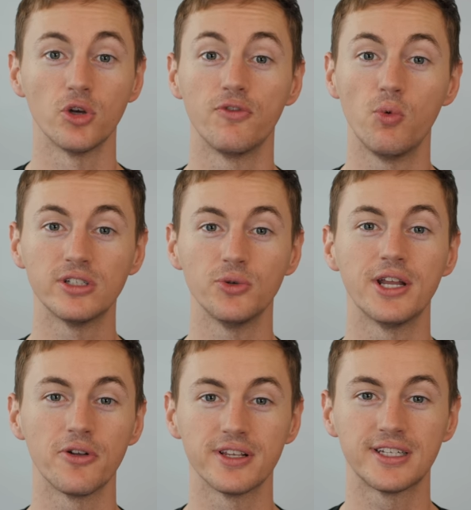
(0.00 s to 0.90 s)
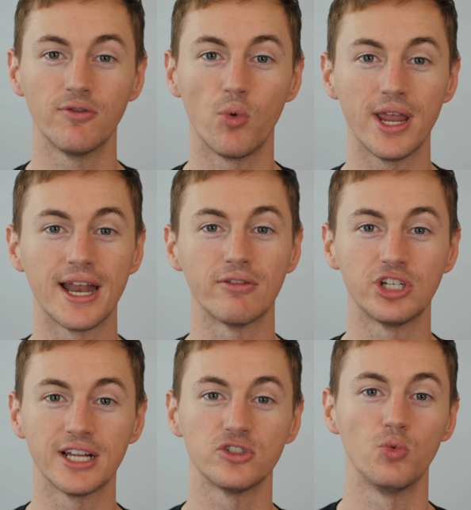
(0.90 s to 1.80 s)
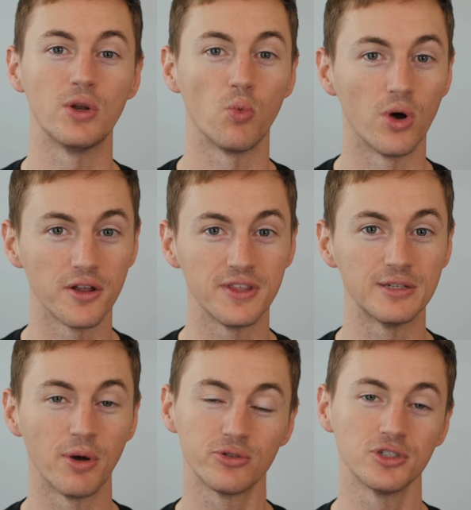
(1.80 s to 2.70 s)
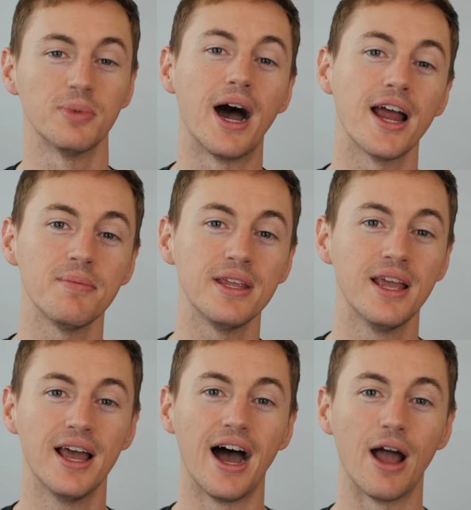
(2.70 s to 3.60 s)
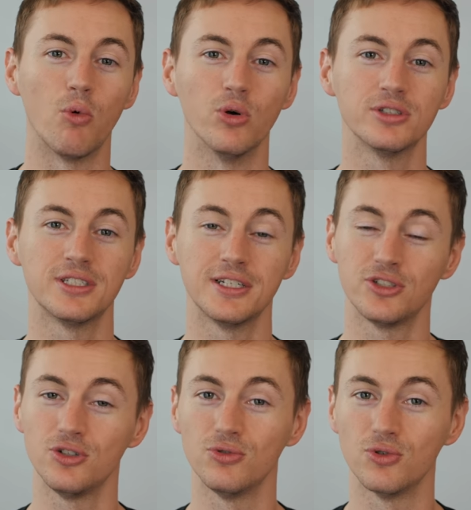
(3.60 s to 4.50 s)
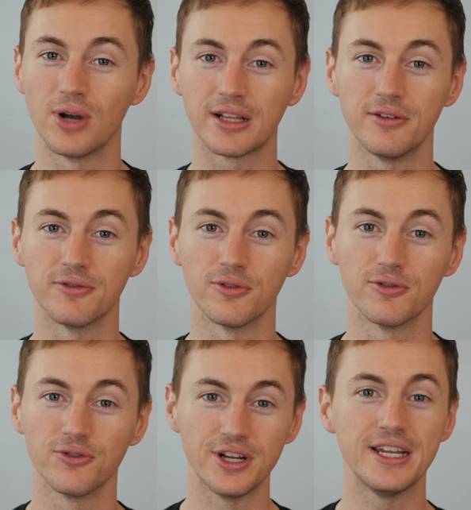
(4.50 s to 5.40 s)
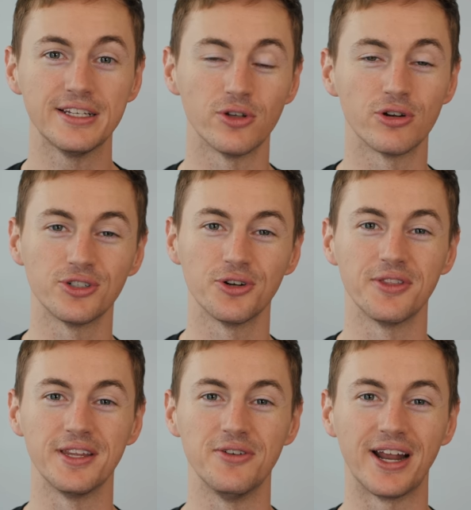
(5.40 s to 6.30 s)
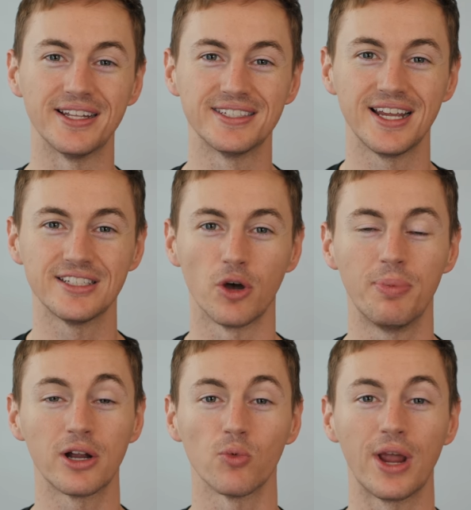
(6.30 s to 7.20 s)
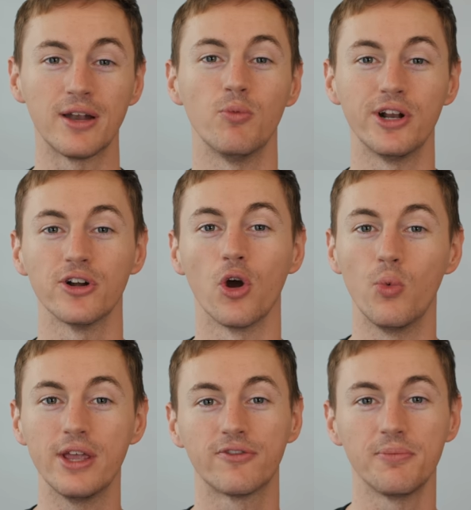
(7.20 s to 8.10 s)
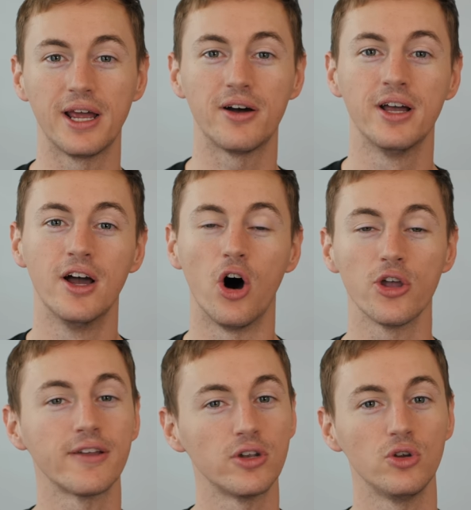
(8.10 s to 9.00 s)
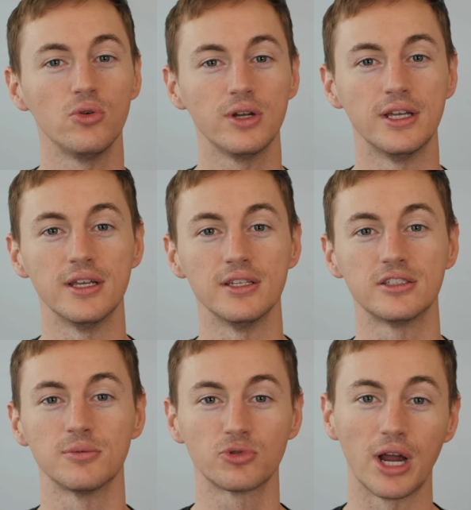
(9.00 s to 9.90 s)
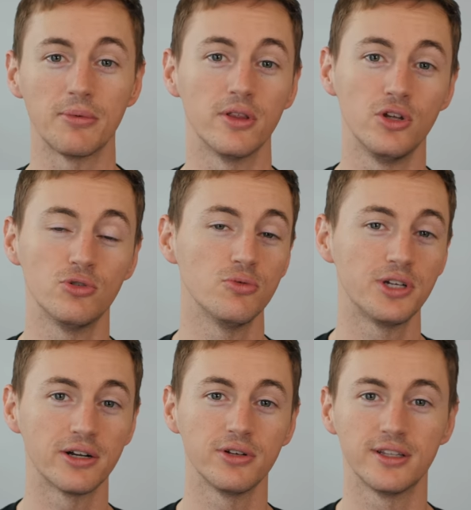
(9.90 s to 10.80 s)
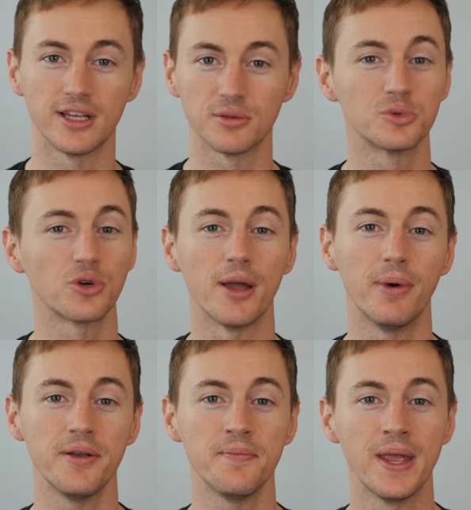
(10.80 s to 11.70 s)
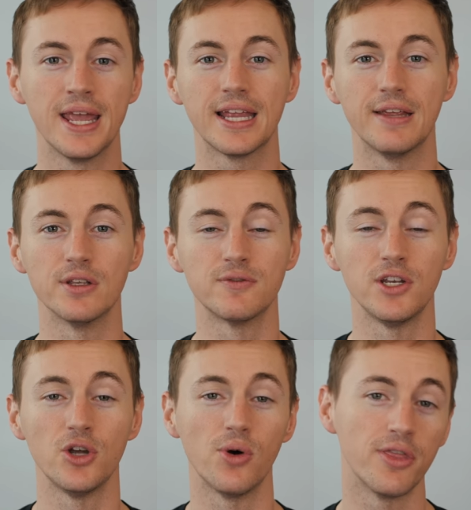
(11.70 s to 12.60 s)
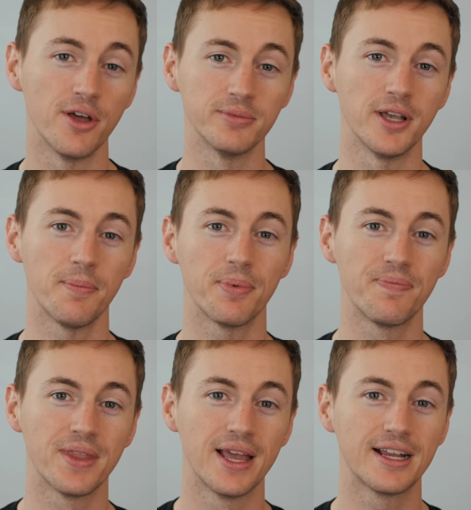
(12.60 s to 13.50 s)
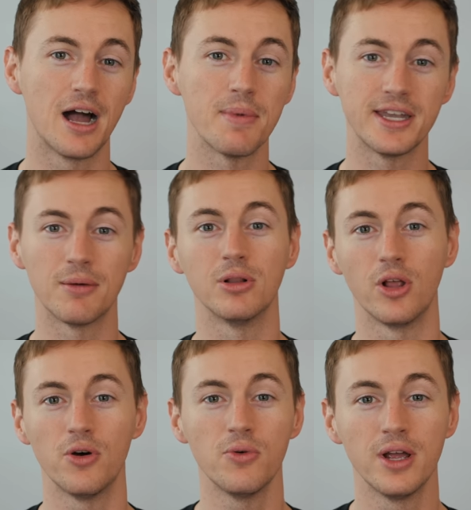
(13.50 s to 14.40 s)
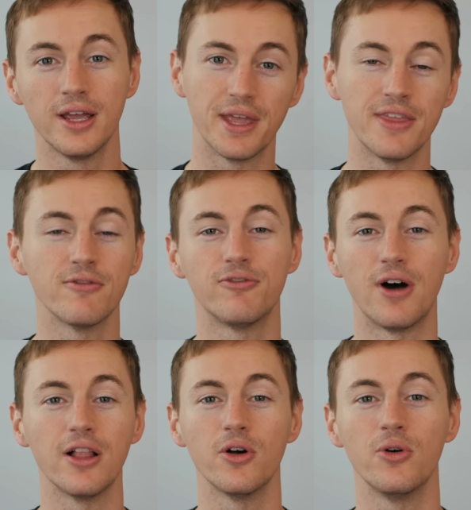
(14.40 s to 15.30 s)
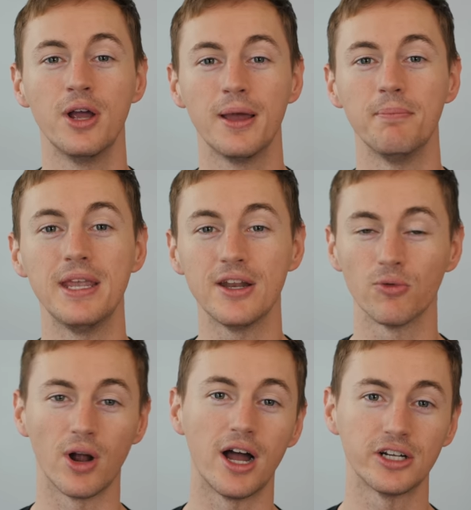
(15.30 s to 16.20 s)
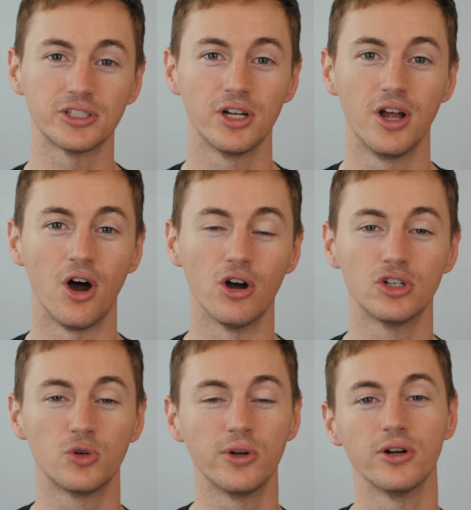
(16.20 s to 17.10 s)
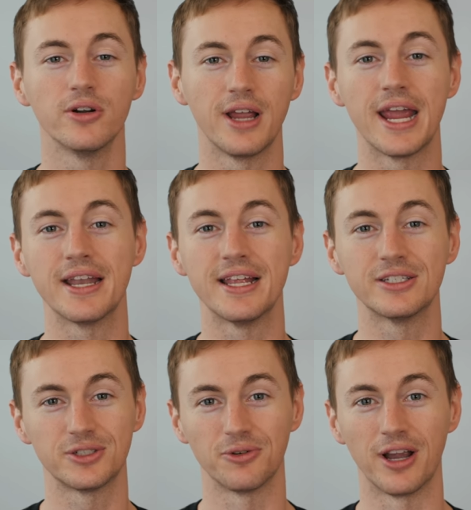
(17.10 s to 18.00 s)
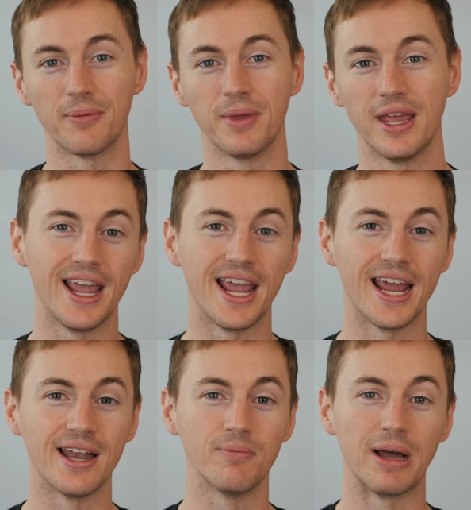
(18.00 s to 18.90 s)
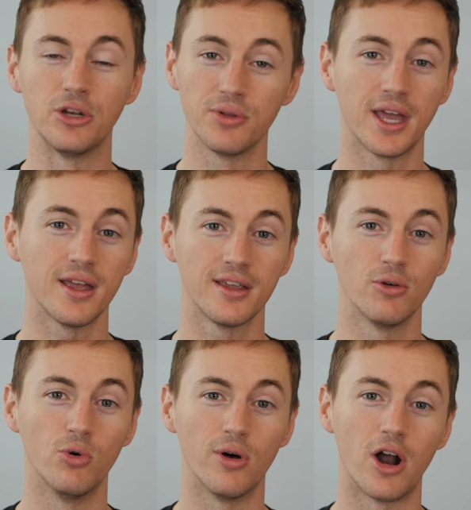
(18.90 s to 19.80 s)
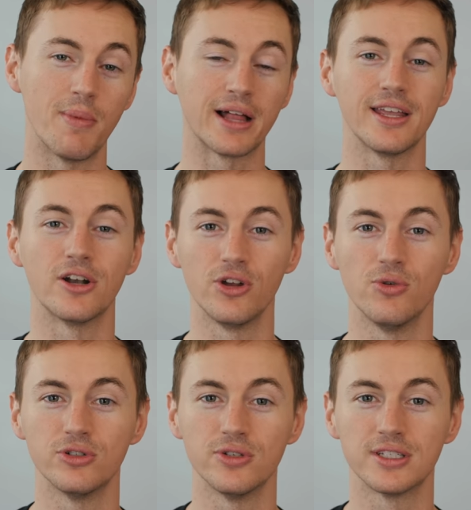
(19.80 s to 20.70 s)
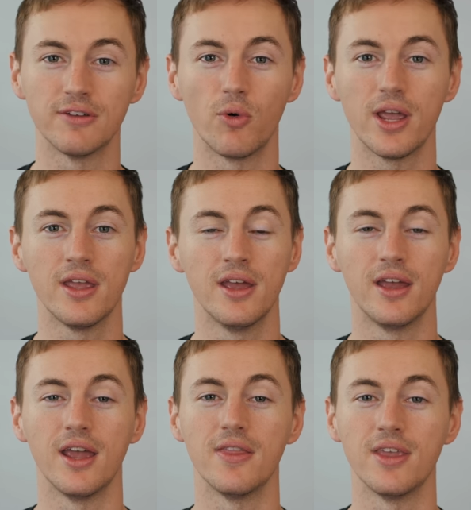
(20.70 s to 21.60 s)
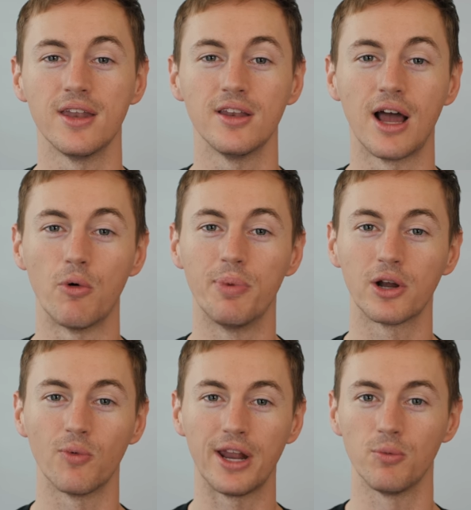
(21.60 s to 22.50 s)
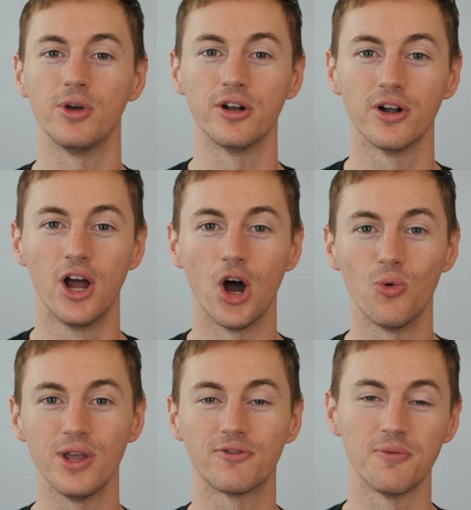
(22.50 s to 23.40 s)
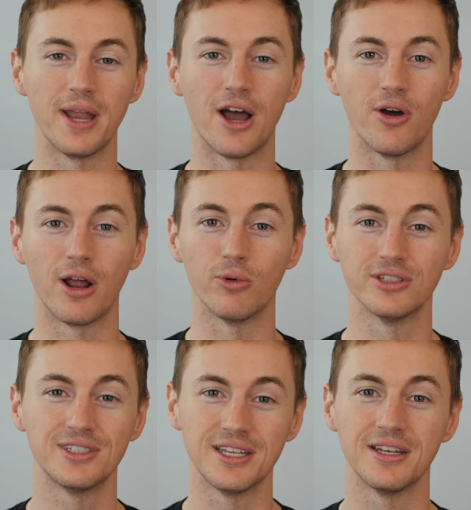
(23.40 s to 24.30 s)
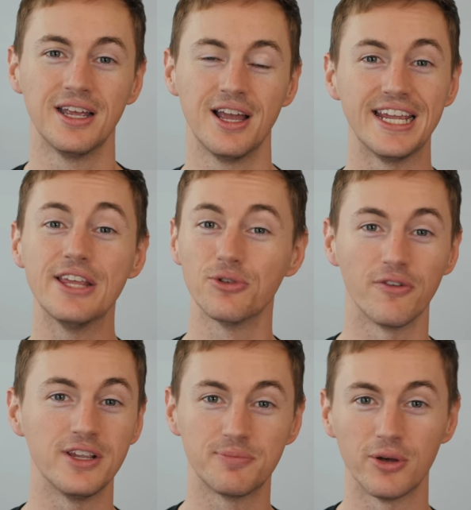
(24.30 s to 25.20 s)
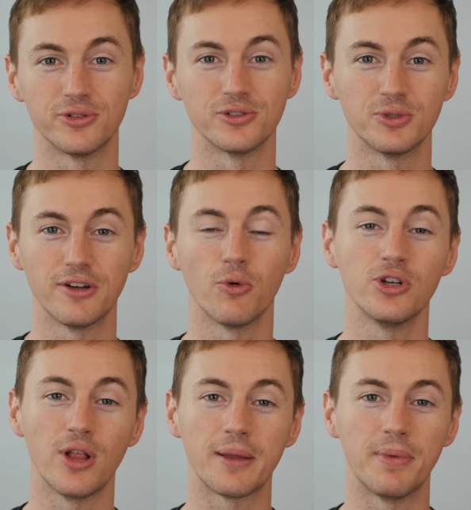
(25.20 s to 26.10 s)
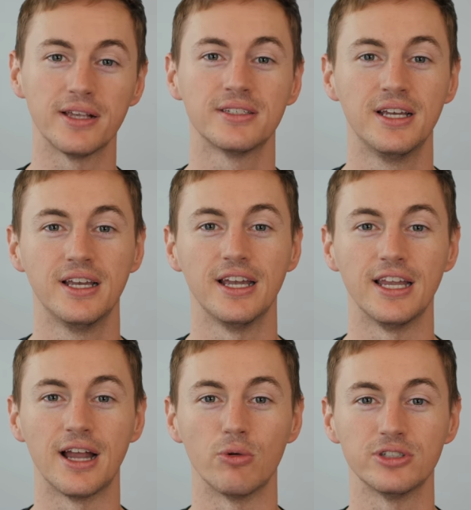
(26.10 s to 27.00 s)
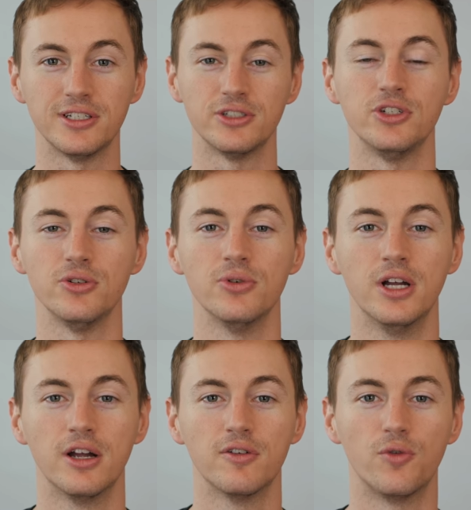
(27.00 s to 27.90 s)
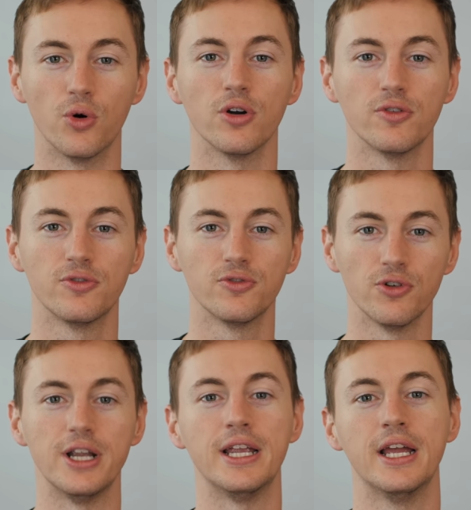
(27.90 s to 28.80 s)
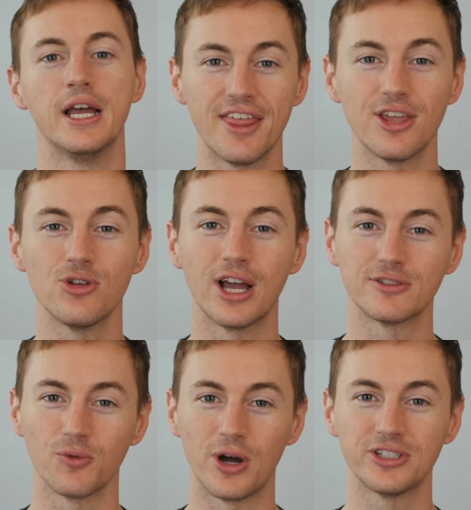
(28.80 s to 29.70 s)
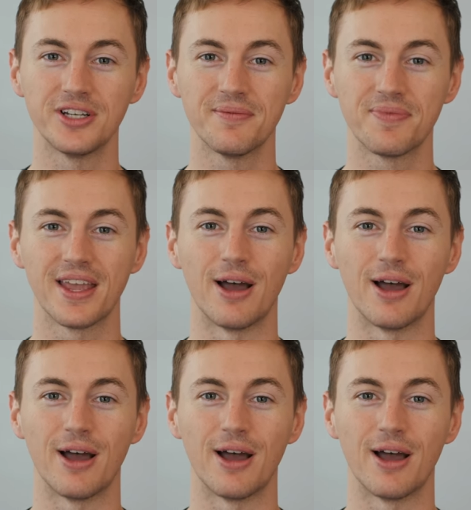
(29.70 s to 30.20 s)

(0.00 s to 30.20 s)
So if you want to enter this giveaway and have a chance to win one of these posters behind me, I will send it to you directly for free as long as you're in the United States. I'll pick a random winner a week from now. All you have to do is subscribe to the YouTube channel, hit that subscribe button, give this video a thumbs up, comment down below, and then follow me and Arash on Twitter and Instagram. And by doing that, it will automatically enter you into this giveaway. And then I will pick a random winner a week from now, and I will send either of these posters, whichever one you like best, and I will send it to you for free. Thank you guys for watching.